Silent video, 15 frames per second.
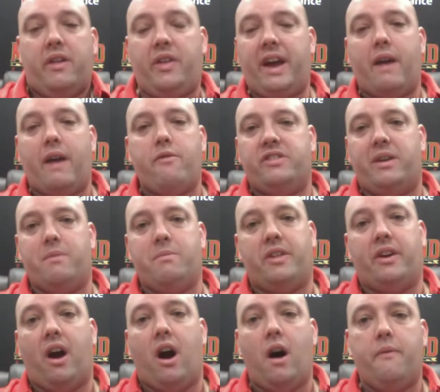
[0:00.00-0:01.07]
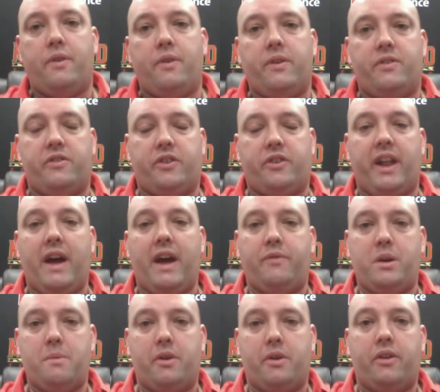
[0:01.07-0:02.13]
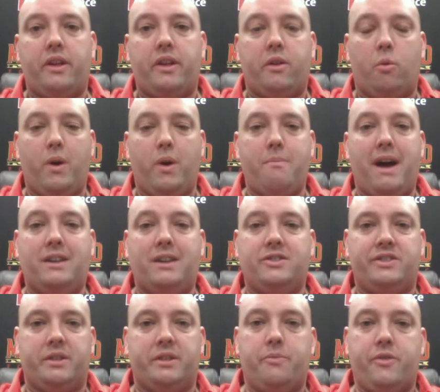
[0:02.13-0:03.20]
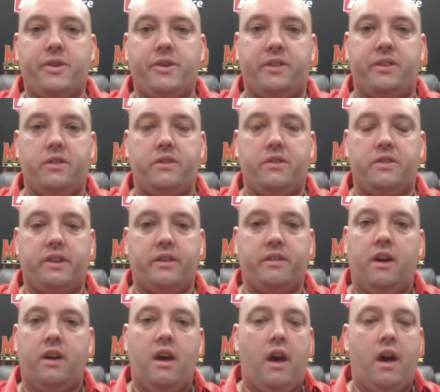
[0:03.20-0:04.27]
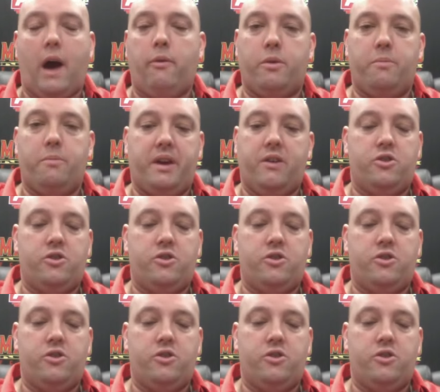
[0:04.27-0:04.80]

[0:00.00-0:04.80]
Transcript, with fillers: think every team in the conference is going to have the ability to win matches in the preseason. And I would be